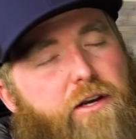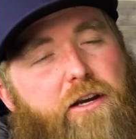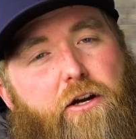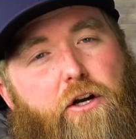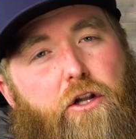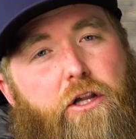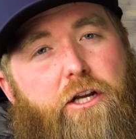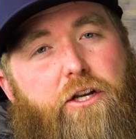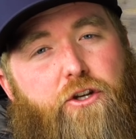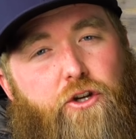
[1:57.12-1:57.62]

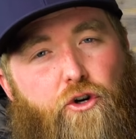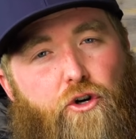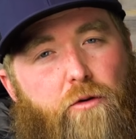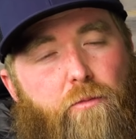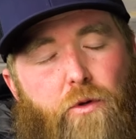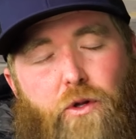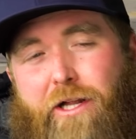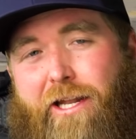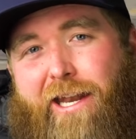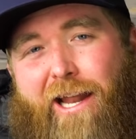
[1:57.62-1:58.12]
nearly
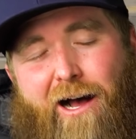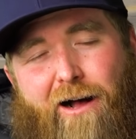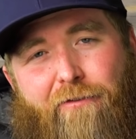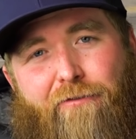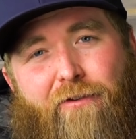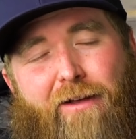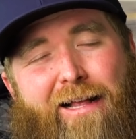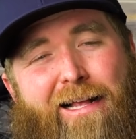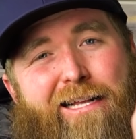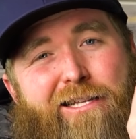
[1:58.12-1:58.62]
durable enough,
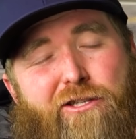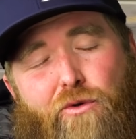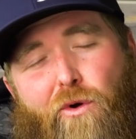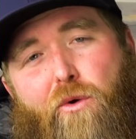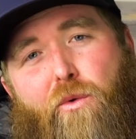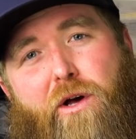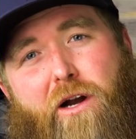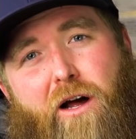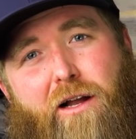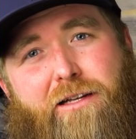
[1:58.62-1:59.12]
and so I
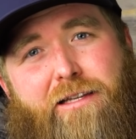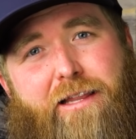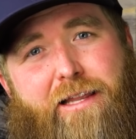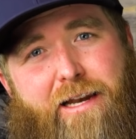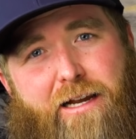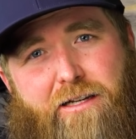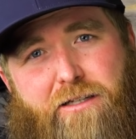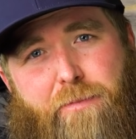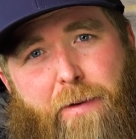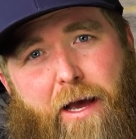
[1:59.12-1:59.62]
went on to the next